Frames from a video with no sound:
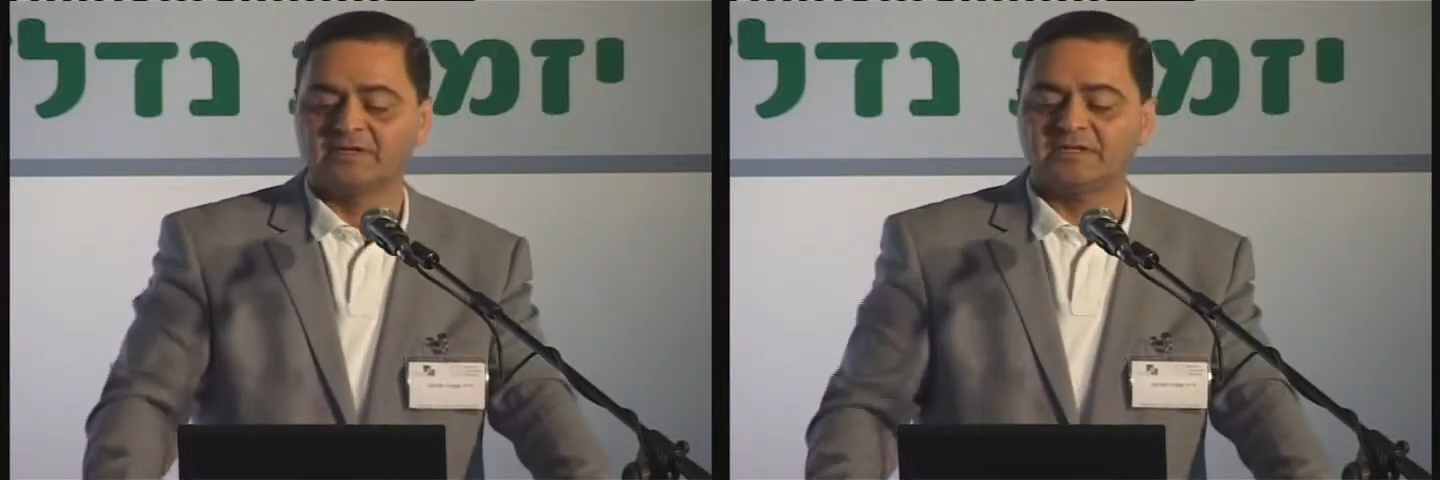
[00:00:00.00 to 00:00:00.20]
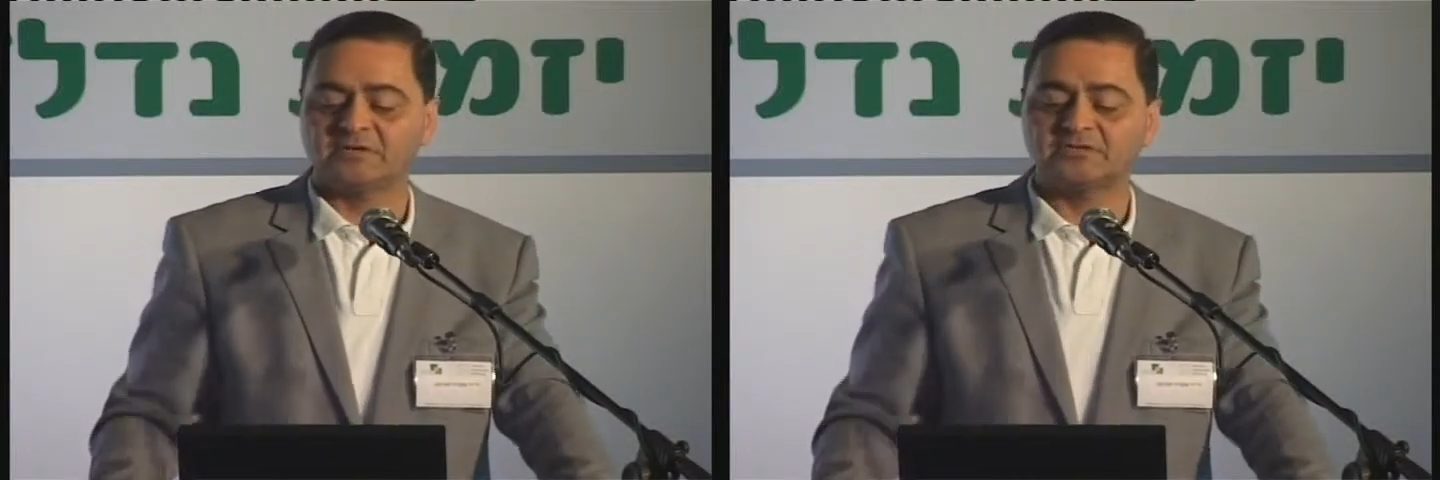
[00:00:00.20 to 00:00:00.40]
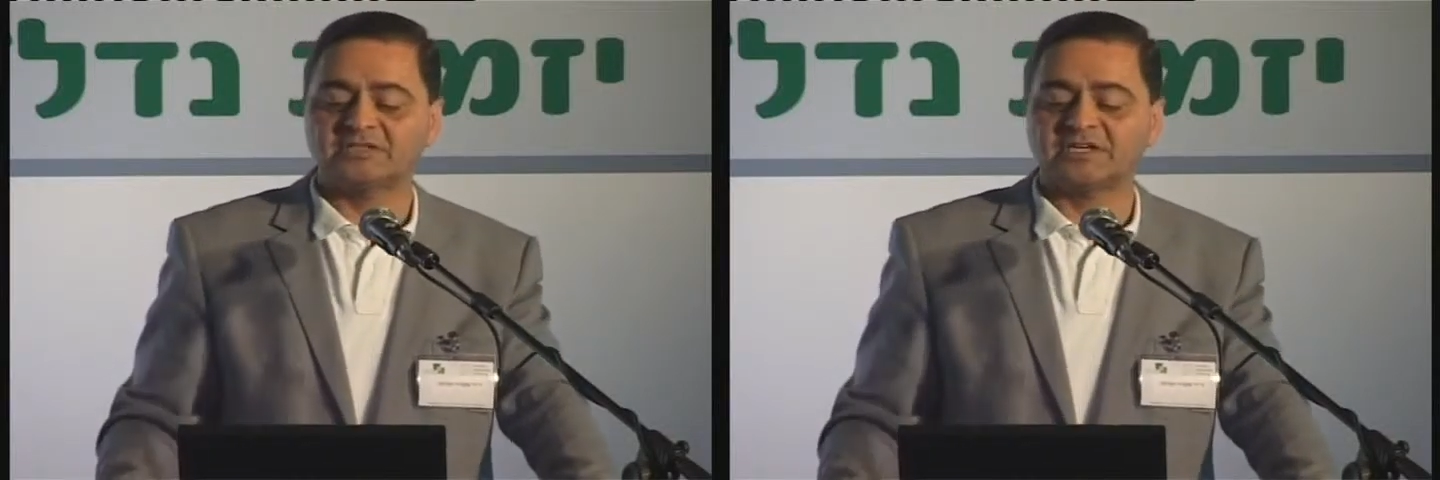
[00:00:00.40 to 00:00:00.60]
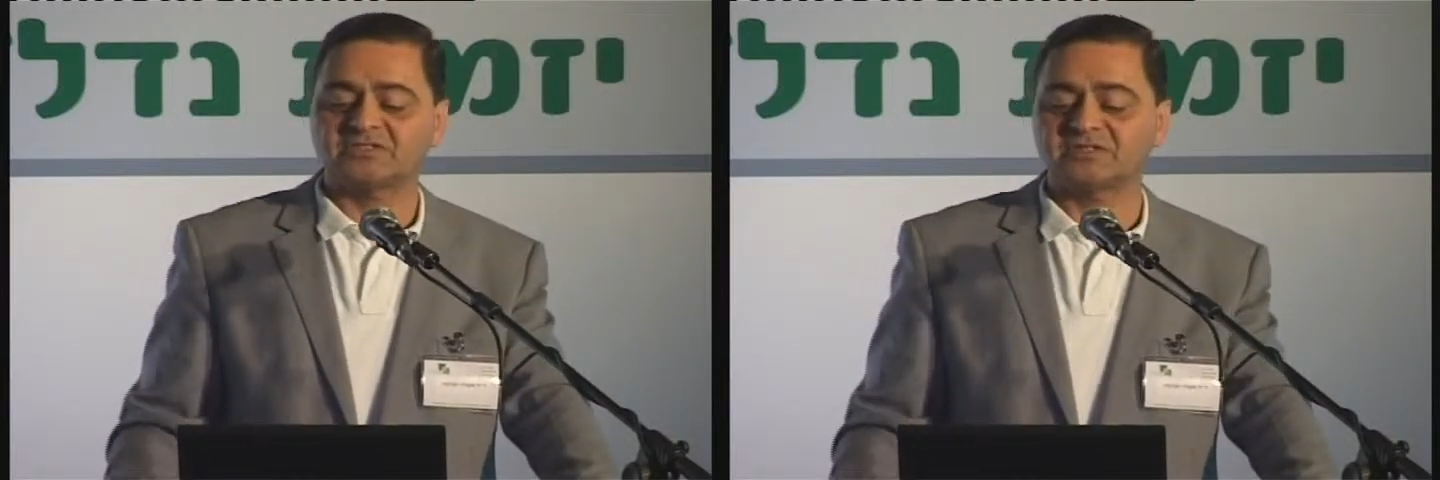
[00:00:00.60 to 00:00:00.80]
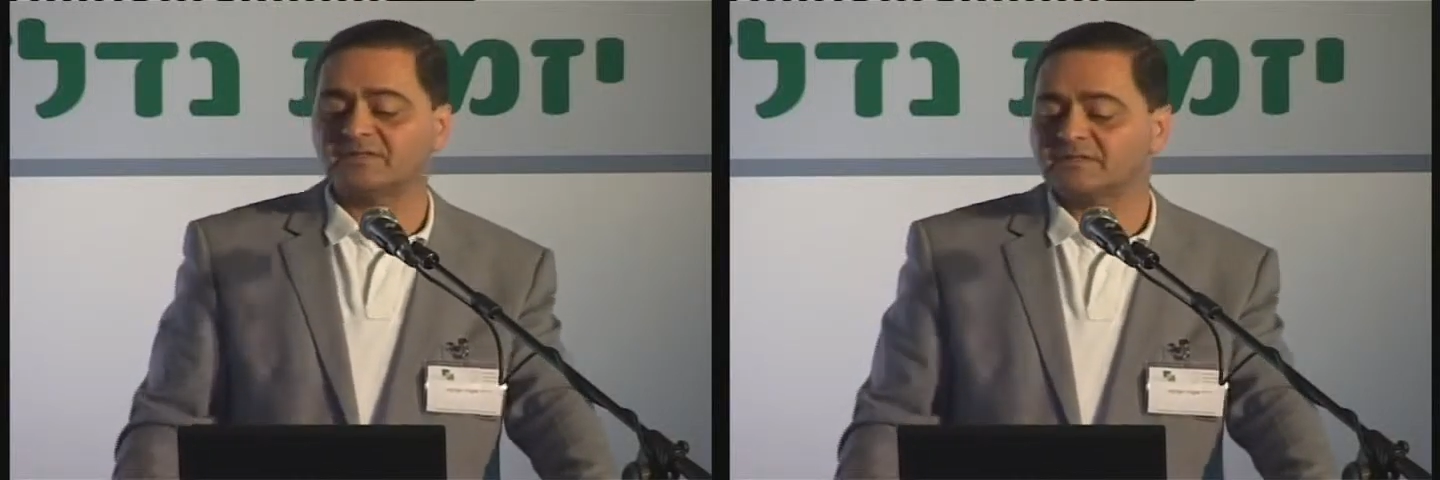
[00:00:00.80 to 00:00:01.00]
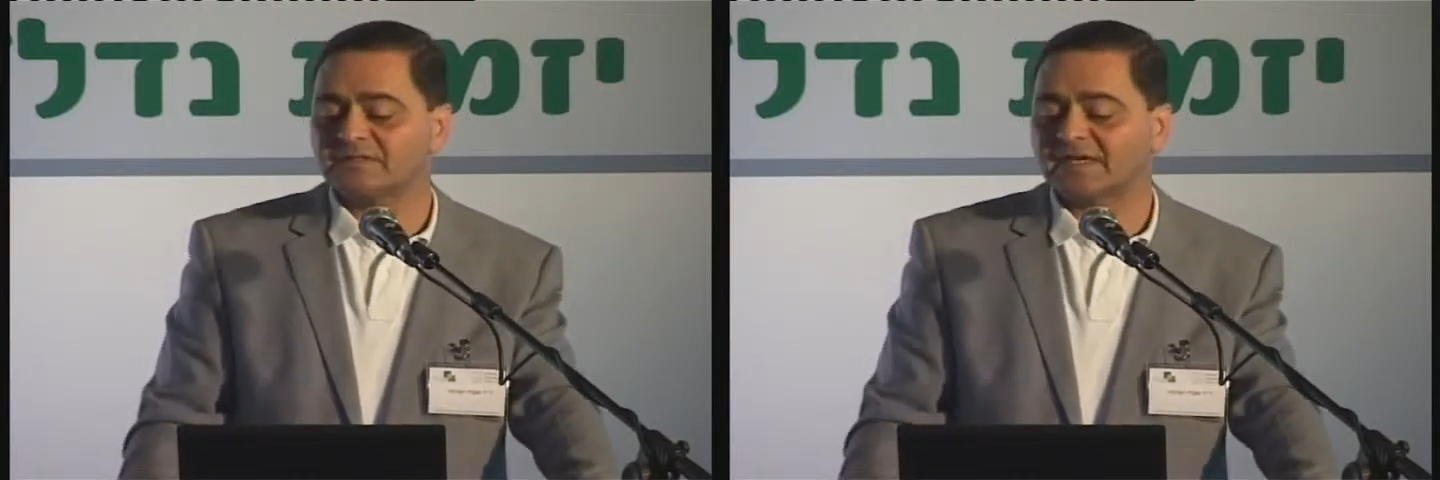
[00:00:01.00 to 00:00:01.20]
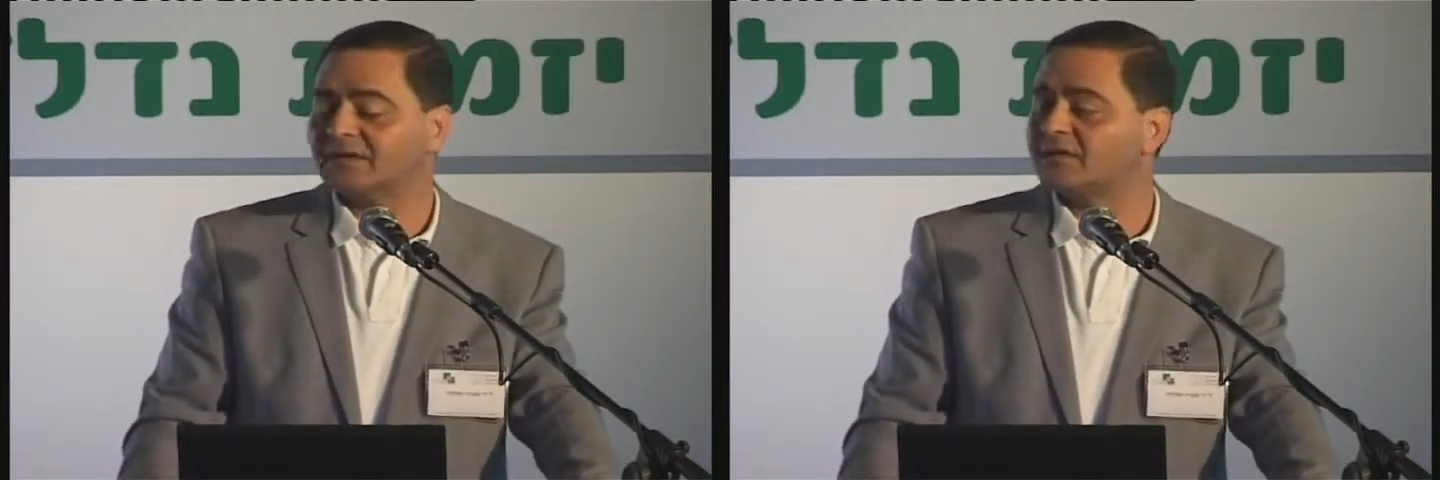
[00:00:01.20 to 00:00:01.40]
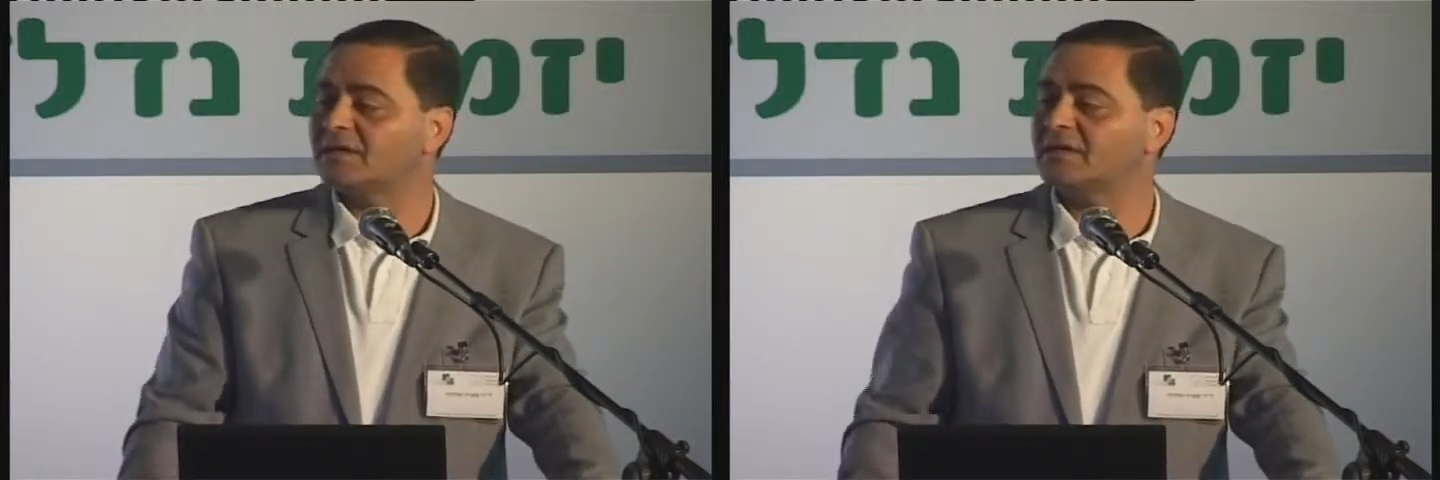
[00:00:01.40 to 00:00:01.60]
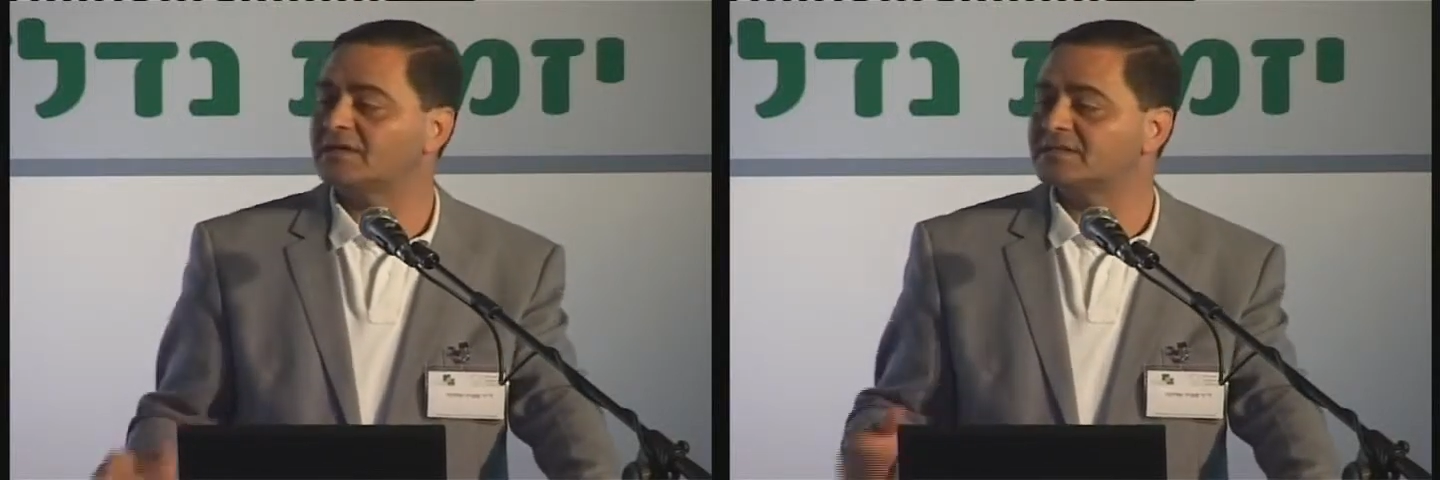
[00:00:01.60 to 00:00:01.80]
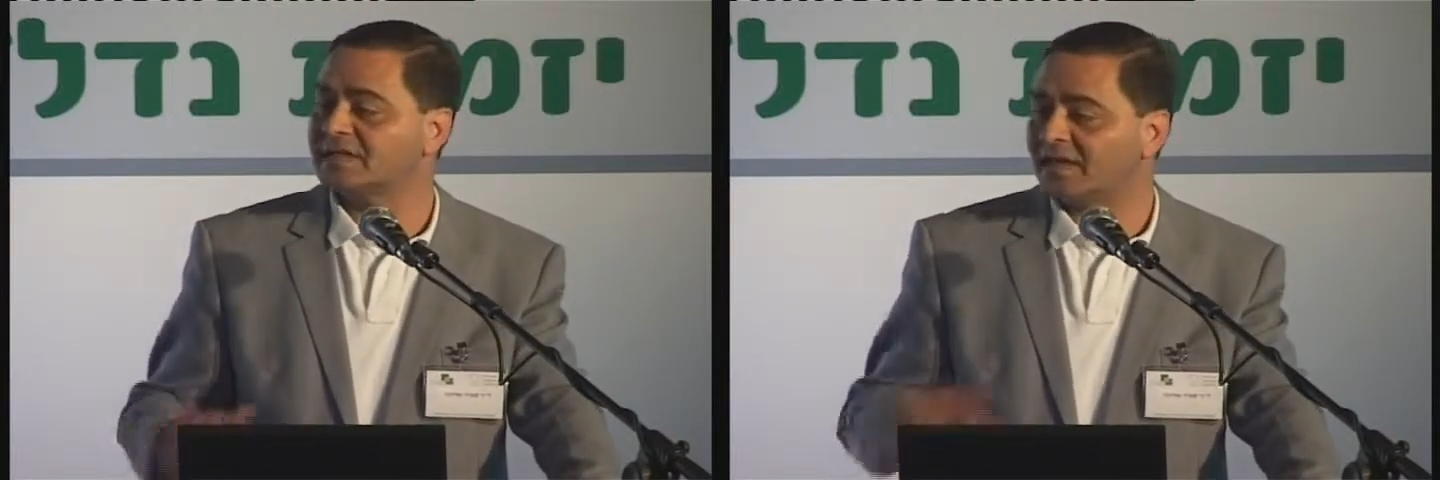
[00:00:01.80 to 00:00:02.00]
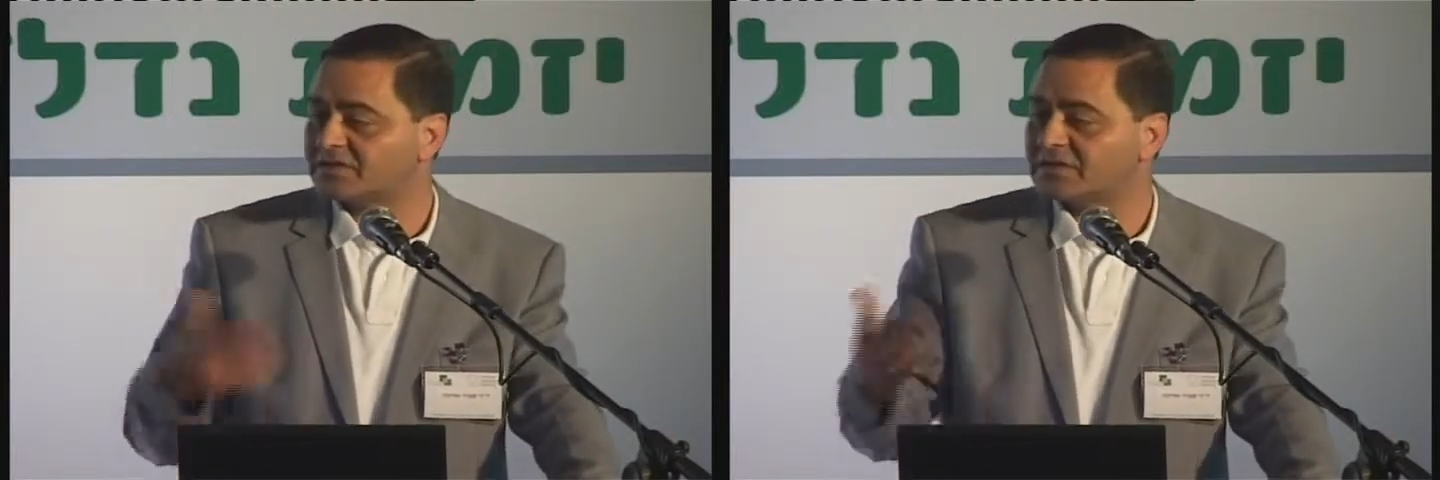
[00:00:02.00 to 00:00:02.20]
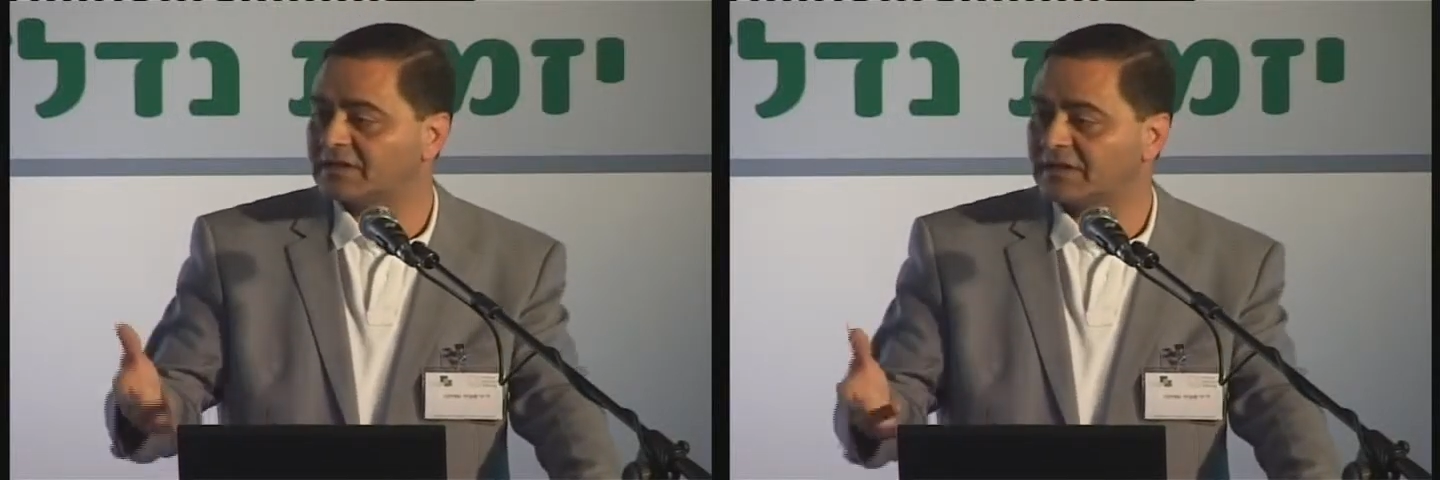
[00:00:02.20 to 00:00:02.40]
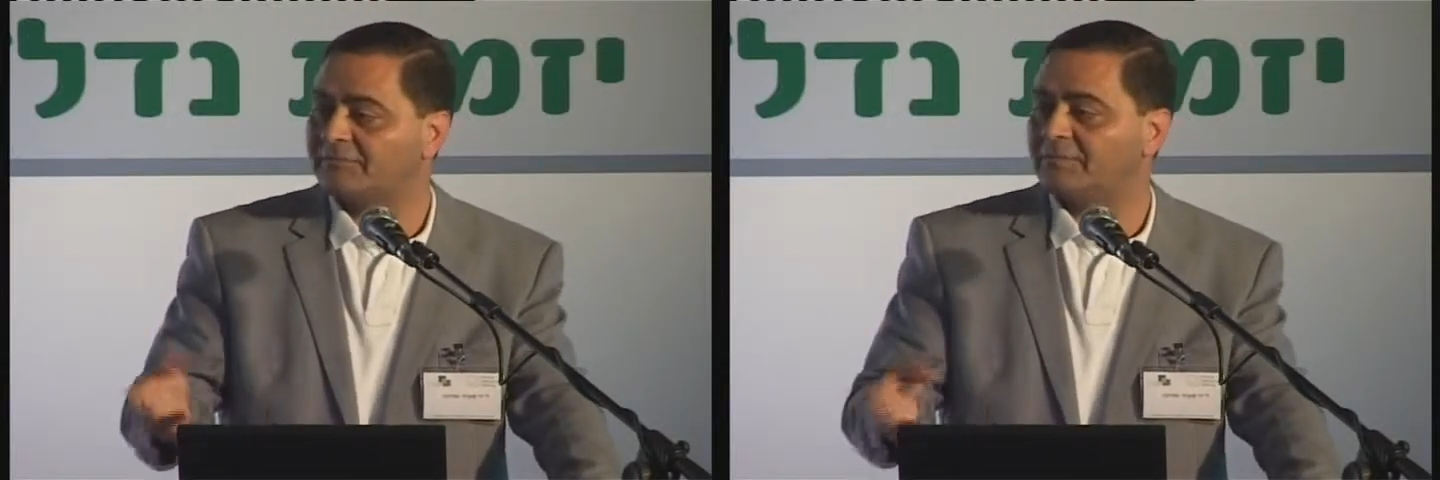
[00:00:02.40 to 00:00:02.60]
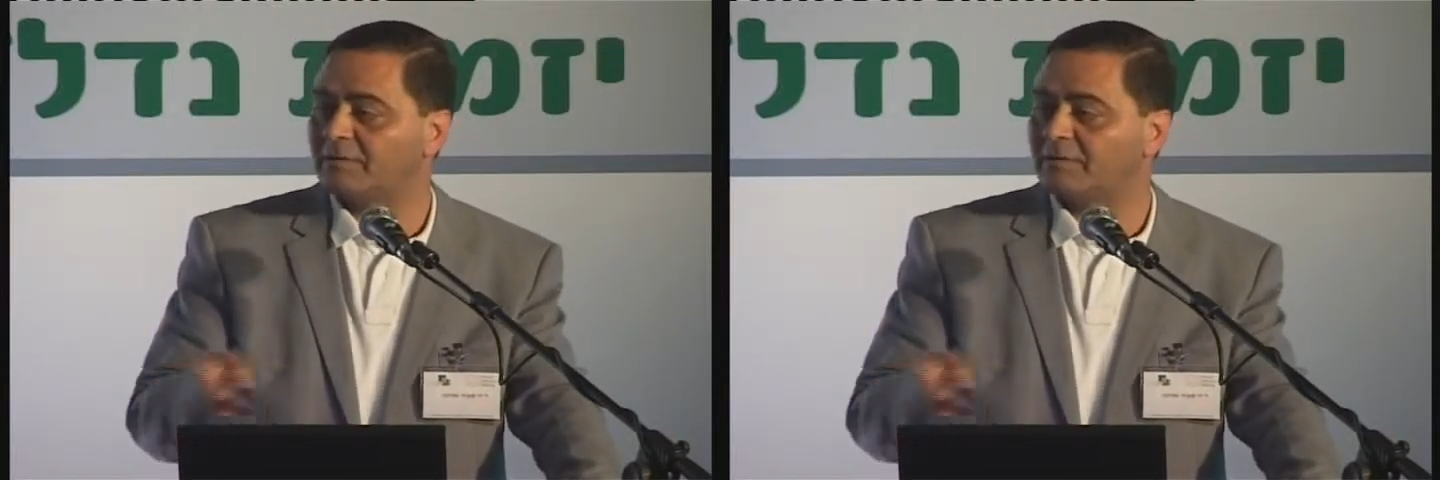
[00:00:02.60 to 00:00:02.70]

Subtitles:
The construction sector is catching up,